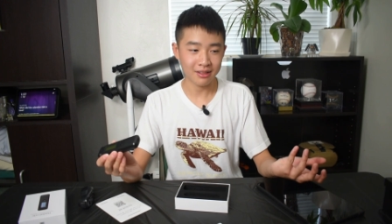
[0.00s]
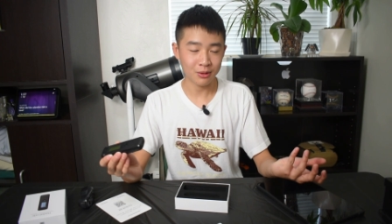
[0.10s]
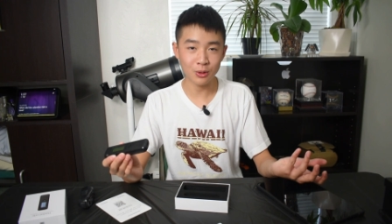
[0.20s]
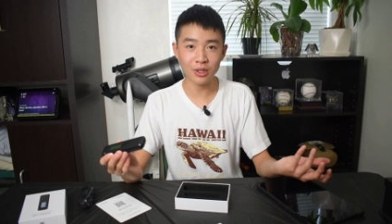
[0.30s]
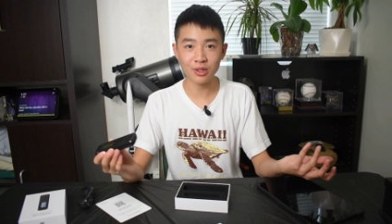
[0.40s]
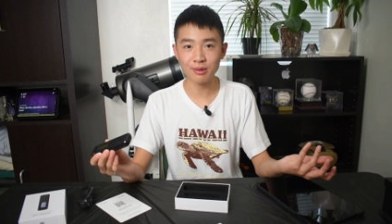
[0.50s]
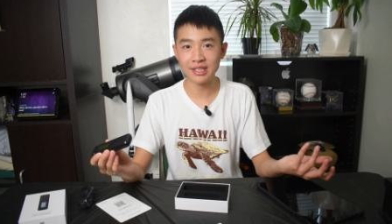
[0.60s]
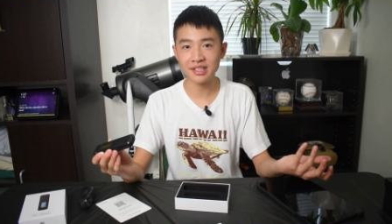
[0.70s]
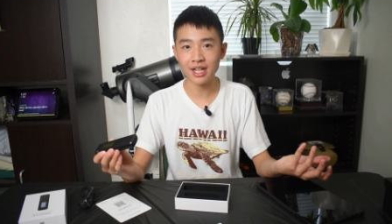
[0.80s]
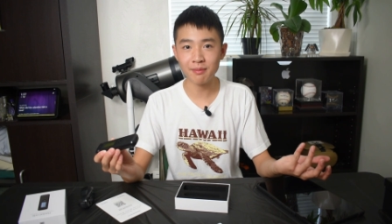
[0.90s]
who knows
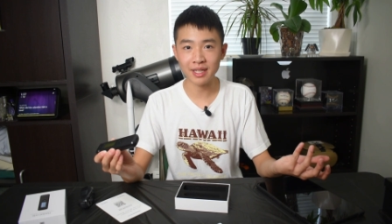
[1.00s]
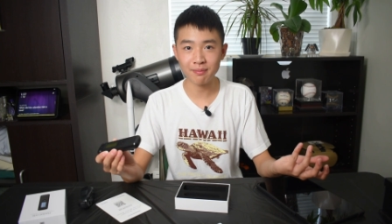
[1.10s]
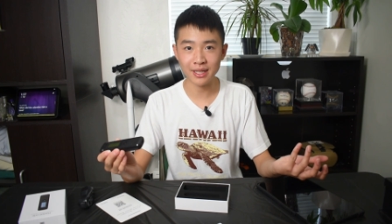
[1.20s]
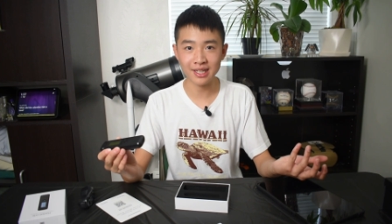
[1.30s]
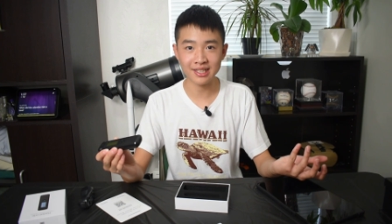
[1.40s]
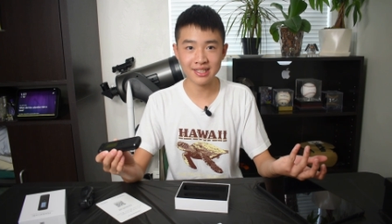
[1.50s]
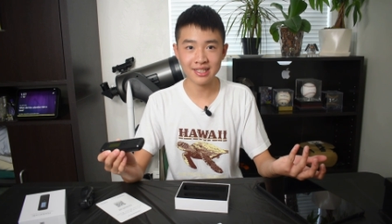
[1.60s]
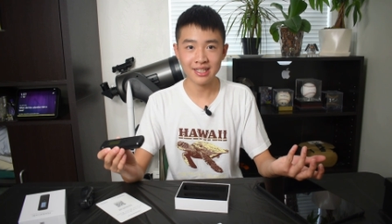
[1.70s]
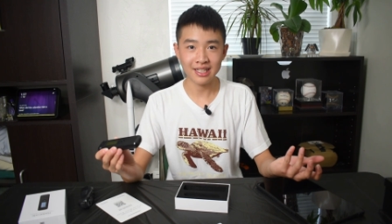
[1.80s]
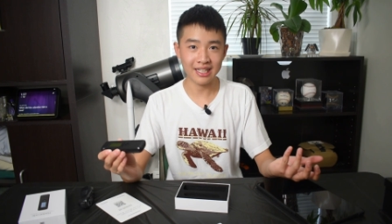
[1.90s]
when it's coming because
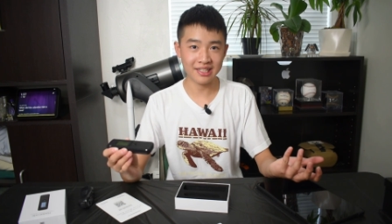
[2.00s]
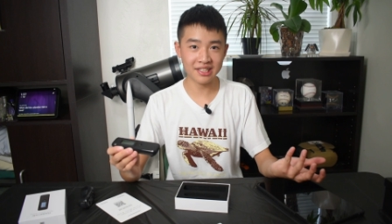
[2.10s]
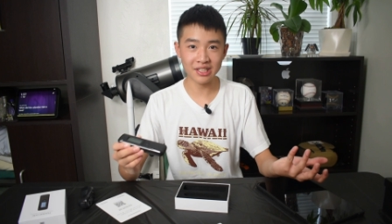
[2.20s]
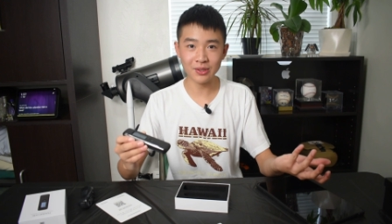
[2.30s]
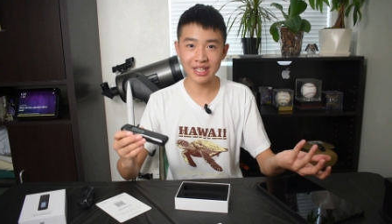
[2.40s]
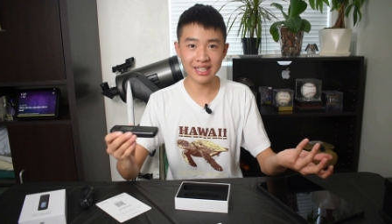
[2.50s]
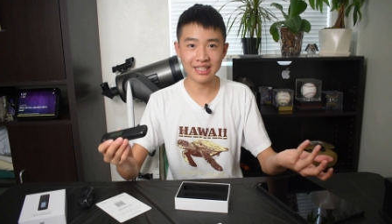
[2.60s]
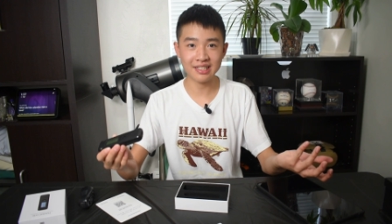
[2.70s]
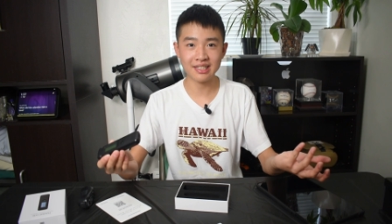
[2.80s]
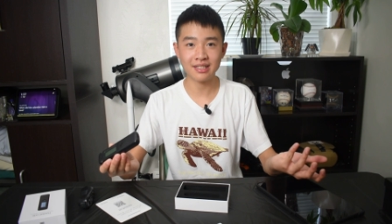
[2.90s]
it's still in
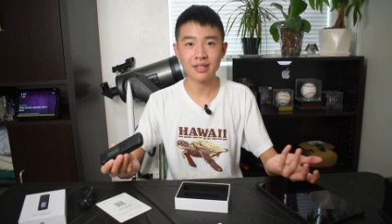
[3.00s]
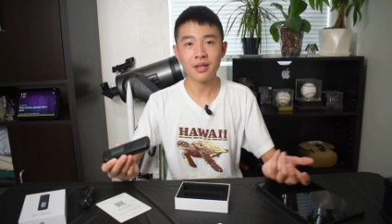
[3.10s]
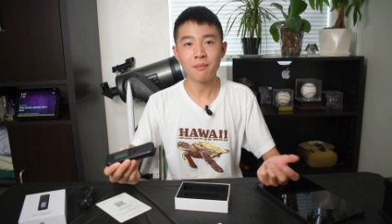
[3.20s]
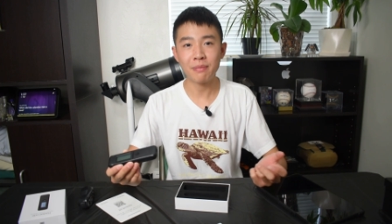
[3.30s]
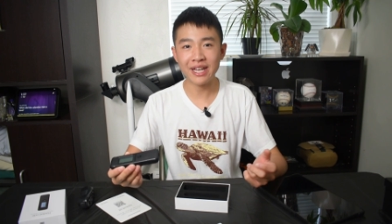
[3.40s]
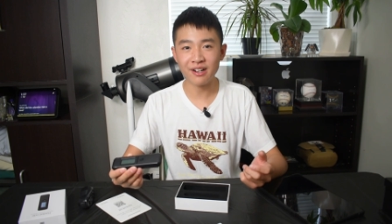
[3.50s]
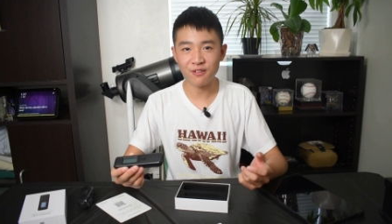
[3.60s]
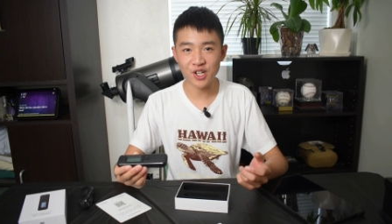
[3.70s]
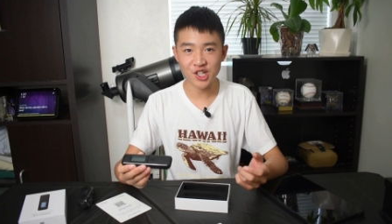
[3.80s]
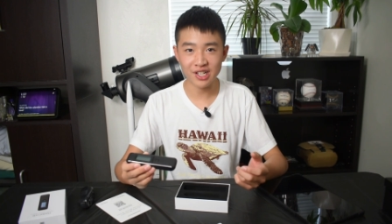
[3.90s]
its beta
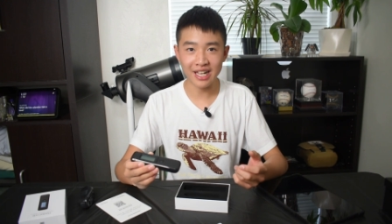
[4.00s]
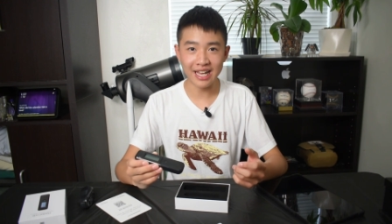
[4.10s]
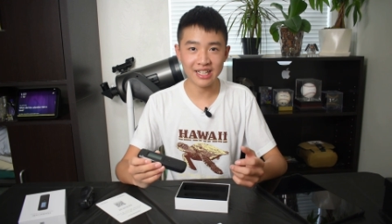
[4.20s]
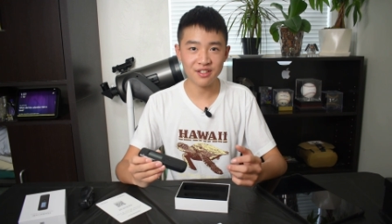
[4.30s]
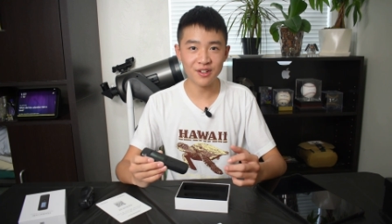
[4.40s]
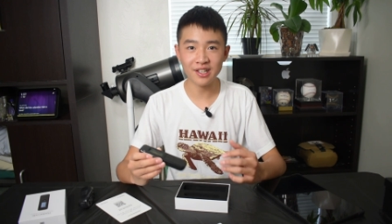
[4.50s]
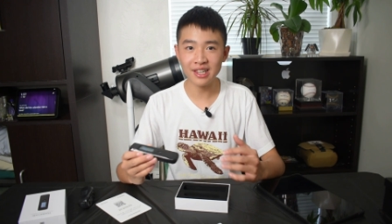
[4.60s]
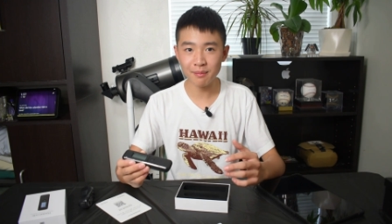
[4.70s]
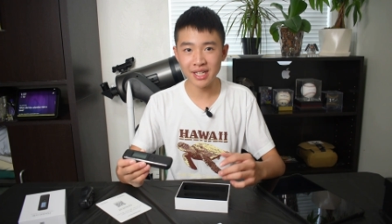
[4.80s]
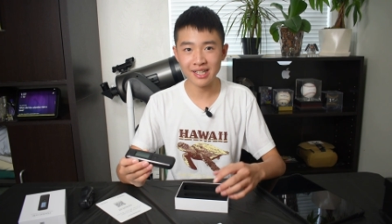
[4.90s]
version and it's very
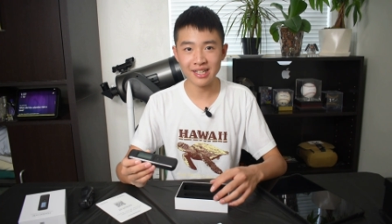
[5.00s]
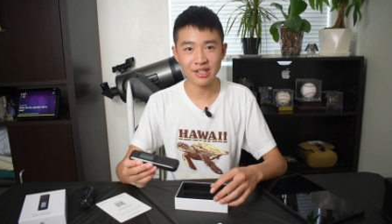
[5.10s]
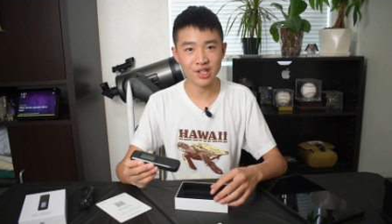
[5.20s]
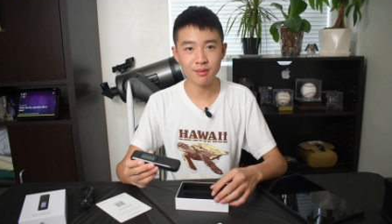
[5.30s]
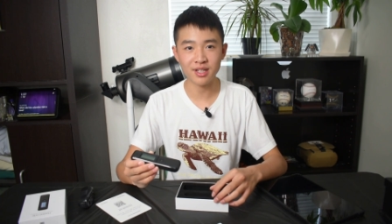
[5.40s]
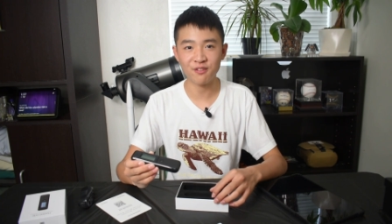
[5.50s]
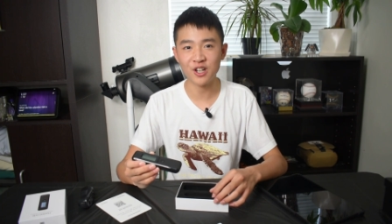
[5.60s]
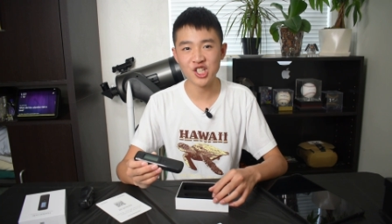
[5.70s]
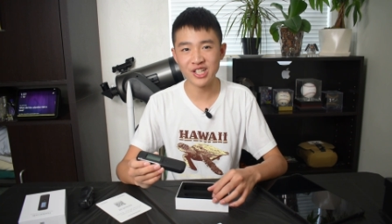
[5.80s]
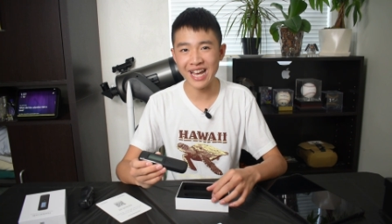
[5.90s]
limited in terms of
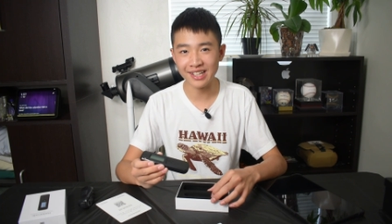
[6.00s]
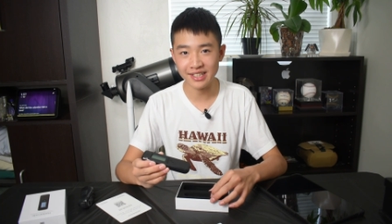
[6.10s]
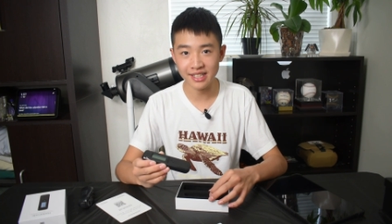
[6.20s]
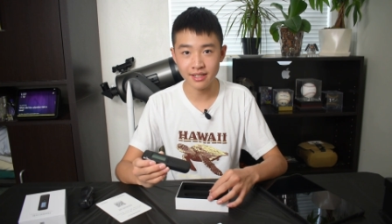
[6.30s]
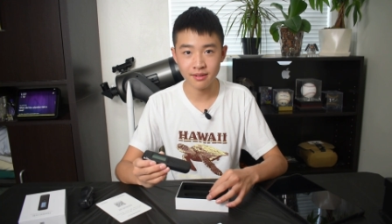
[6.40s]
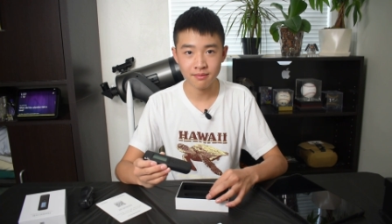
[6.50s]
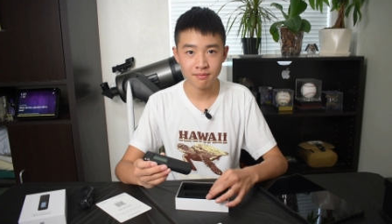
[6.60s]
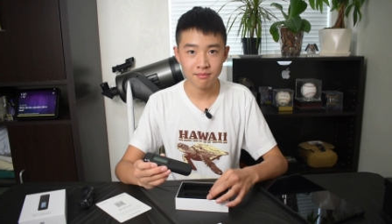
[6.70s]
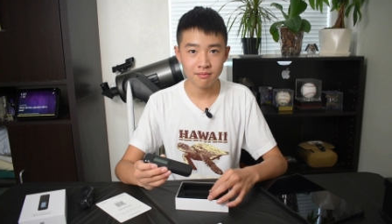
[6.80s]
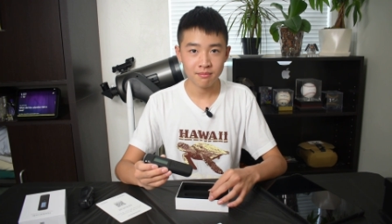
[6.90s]
functionality.
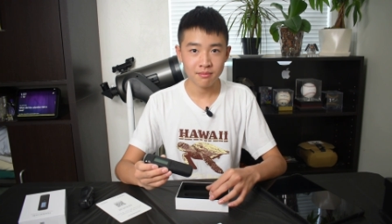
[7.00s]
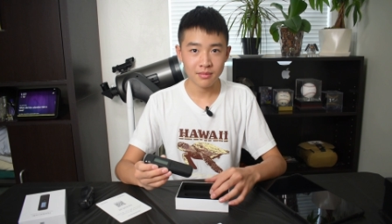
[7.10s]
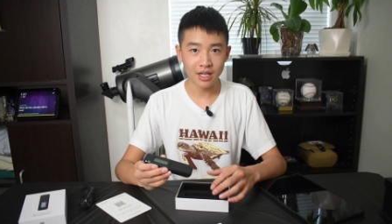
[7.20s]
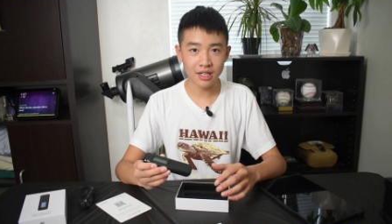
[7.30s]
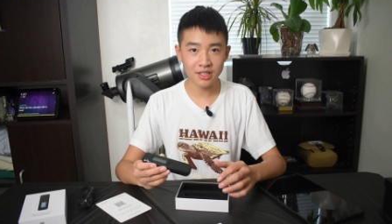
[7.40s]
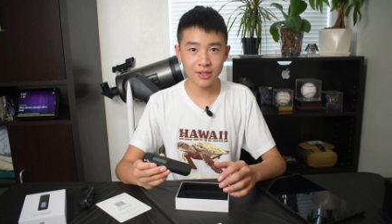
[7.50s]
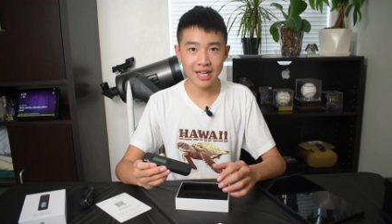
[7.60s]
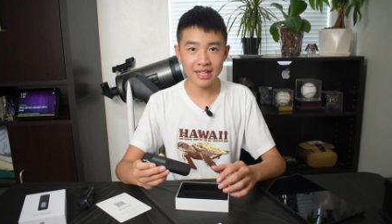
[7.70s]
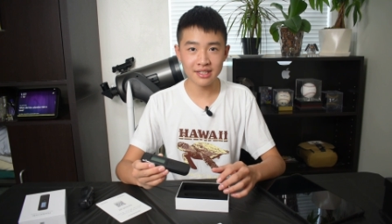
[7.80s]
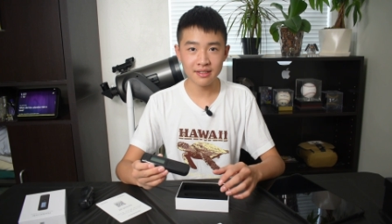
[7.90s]
It also
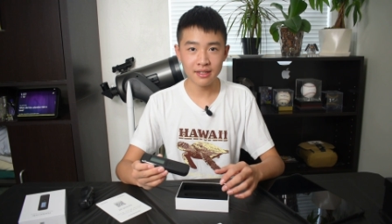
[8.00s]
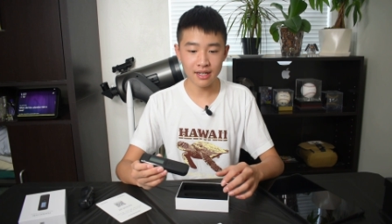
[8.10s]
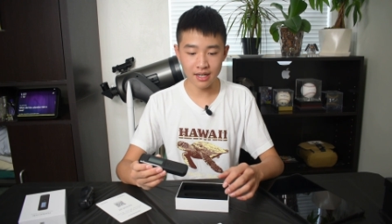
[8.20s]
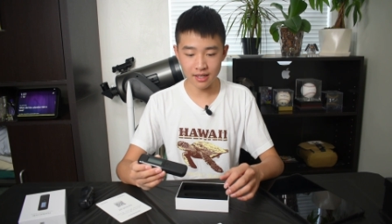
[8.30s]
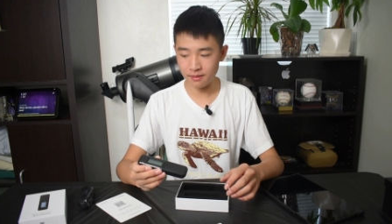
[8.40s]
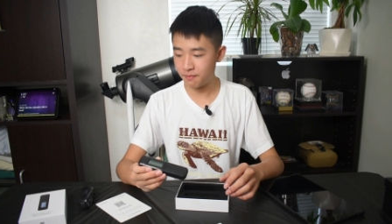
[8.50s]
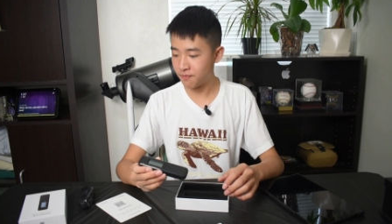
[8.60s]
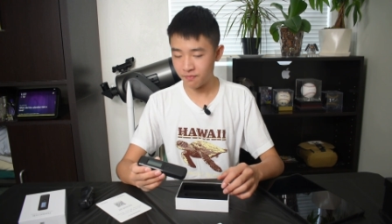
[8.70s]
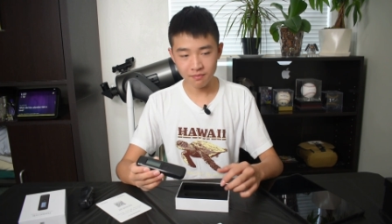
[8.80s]
has um,